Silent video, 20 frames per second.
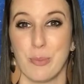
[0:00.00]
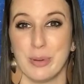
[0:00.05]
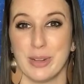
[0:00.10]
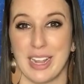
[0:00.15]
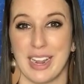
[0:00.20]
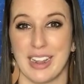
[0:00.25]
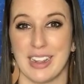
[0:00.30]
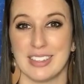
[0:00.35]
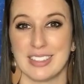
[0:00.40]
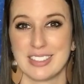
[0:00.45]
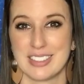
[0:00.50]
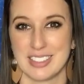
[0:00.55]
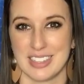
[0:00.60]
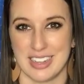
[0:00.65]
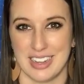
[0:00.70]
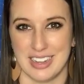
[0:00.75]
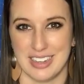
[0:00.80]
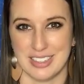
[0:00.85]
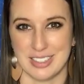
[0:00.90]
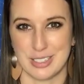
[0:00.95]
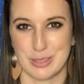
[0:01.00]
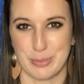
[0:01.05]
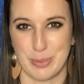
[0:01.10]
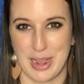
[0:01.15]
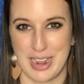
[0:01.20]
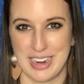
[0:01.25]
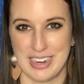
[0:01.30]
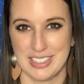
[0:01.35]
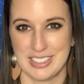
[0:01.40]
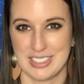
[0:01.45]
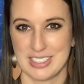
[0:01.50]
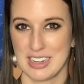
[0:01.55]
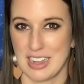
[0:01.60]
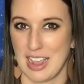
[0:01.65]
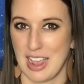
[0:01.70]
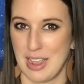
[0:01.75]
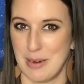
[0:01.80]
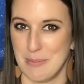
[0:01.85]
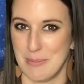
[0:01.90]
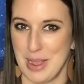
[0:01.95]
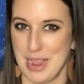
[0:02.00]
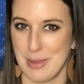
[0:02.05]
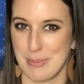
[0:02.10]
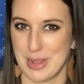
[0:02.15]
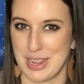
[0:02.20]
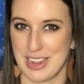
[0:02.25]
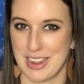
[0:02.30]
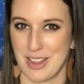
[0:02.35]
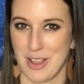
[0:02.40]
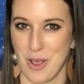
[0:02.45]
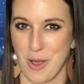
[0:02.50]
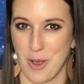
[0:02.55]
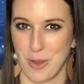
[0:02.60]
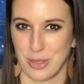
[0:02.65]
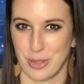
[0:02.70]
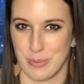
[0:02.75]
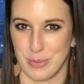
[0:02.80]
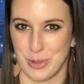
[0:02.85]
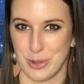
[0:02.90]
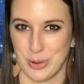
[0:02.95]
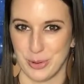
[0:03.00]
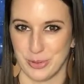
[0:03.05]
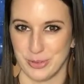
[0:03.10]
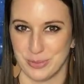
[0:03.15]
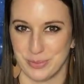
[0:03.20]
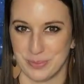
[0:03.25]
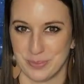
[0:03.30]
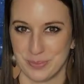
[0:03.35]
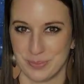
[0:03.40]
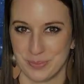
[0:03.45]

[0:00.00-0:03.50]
plants in space and maybe on the moon.